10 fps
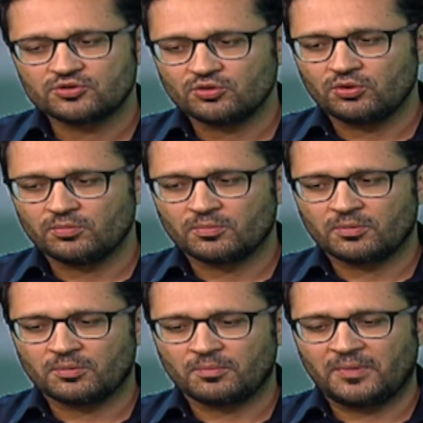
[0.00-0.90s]

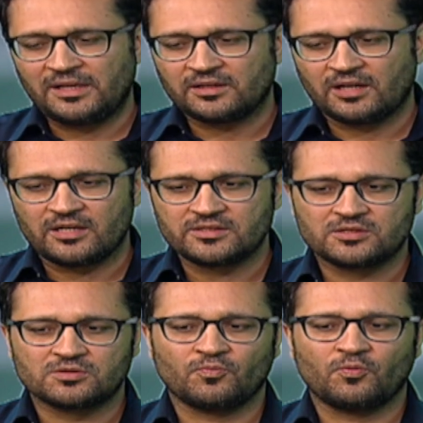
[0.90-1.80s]
So Malik
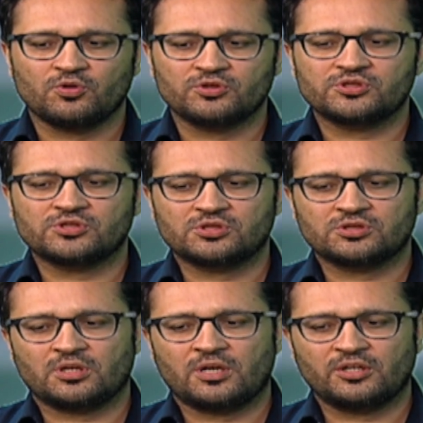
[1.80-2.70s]
Riaz
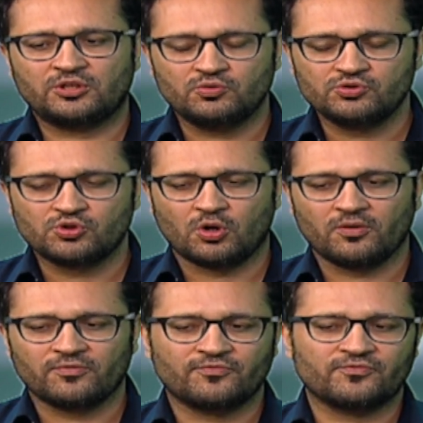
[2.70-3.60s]
was accused
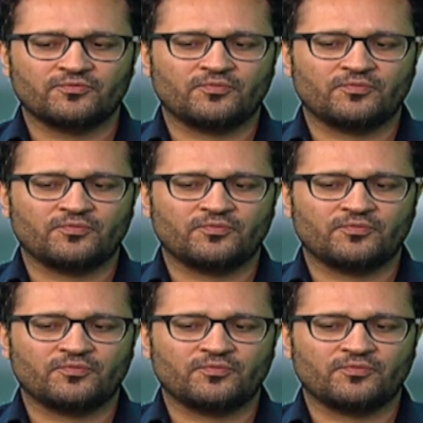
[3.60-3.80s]
of